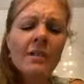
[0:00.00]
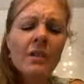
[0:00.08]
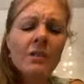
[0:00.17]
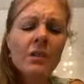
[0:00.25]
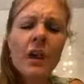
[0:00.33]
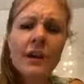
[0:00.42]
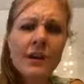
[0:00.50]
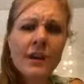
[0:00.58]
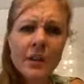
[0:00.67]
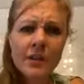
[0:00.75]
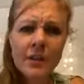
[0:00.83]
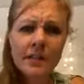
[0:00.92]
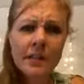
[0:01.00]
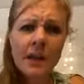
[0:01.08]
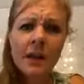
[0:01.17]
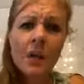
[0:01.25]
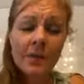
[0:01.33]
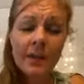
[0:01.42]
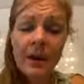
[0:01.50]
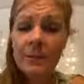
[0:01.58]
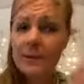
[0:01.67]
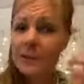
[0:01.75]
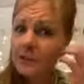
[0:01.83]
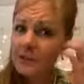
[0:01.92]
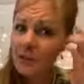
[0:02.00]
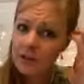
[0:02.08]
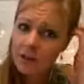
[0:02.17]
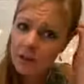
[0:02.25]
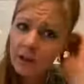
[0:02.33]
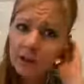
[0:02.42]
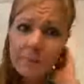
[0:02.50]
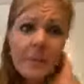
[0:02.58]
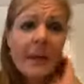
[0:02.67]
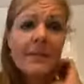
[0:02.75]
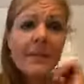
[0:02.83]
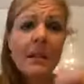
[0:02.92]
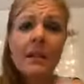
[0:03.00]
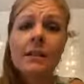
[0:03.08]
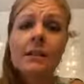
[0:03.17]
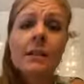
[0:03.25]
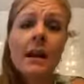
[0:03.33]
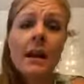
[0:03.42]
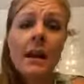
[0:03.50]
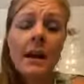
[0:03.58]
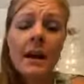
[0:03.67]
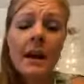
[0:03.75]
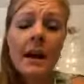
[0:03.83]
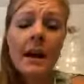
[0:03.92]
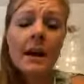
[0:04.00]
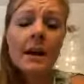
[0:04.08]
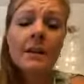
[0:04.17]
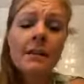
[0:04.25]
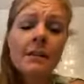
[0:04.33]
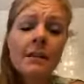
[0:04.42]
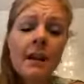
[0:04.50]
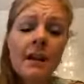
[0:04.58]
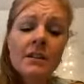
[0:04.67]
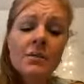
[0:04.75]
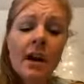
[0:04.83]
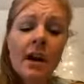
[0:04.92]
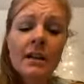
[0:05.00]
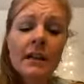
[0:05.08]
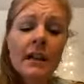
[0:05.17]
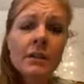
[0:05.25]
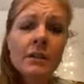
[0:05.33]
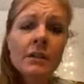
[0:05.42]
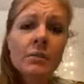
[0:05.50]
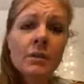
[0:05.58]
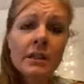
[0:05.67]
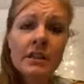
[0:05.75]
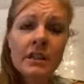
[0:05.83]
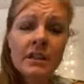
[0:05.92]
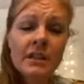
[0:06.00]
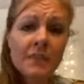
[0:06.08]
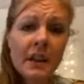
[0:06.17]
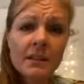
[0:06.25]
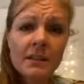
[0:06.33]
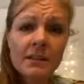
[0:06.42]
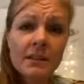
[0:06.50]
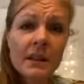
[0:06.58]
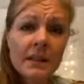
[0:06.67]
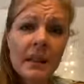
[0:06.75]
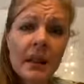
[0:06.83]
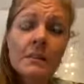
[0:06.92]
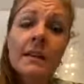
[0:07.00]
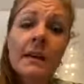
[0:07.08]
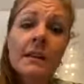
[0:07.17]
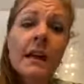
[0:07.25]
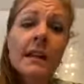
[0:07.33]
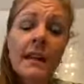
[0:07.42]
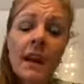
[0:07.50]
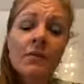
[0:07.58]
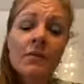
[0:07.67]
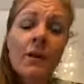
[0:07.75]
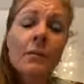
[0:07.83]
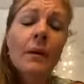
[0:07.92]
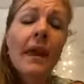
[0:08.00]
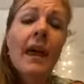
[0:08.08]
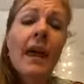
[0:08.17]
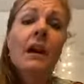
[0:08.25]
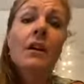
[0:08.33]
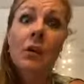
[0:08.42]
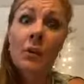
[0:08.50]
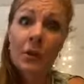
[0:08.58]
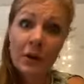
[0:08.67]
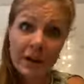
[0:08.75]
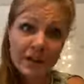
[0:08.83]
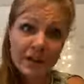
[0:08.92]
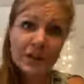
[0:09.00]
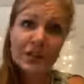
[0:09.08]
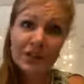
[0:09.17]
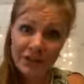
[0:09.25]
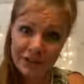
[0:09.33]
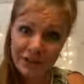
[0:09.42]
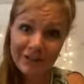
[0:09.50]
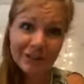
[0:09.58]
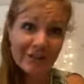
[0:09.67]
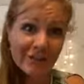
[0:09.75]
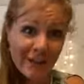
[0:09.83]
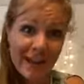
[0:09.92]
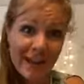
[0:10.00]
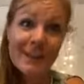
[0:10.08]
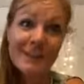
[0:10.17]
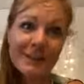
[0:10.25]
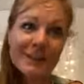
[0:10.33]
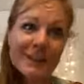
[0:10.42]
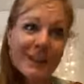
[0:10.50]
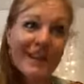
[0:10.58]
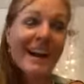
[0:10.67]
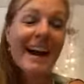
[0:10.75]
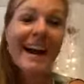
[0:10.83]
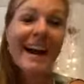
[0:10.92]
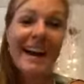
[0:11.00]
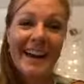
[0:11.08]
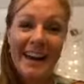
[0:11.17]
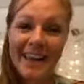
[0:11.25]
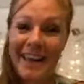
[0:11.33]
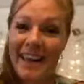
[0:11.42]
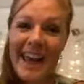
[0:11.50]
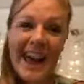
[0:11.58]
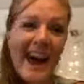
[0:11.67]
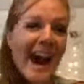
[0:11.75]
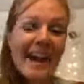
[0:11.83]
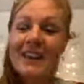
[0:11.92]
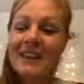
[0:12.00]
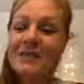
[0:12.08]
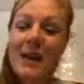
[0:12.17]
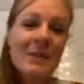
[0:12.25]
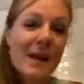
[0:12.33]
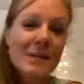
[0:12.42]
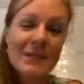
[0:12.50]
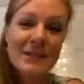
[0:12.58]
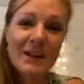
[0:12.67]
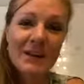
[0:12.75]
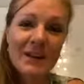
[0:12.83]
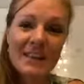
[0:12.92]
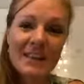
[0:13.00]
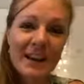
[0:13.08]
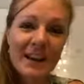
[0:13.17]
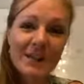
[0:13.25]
And there's a lot of good things that come with that, but there's also a lot of bad things. And that's where I could get into religious debates big time because I came from a Christian family. I could write papers on this stuff.